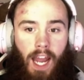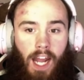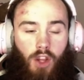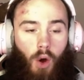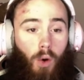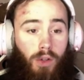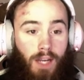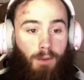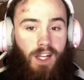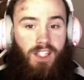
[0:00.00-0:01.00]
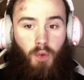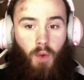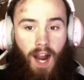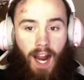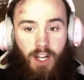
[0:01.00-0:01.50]
And the only
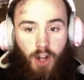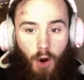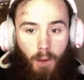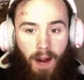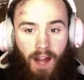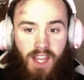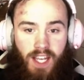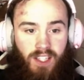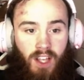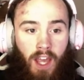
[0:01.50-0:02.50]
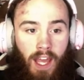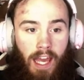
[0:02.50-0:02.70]
reason why I know about this